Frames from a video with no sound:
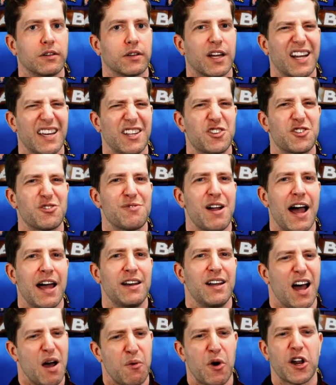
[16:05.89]
Can I hitch a ride?
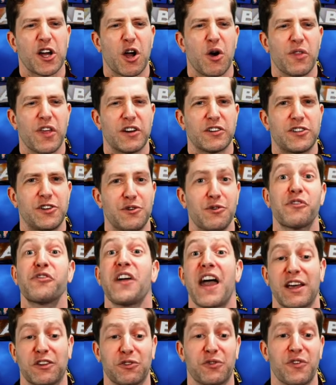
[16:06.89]
I want to go there too.
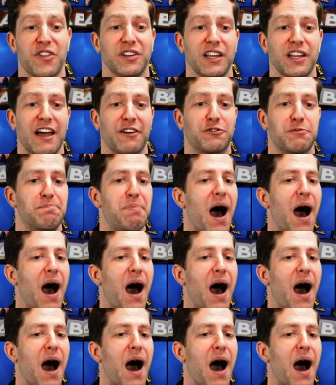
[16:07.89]
Thanks for the lift.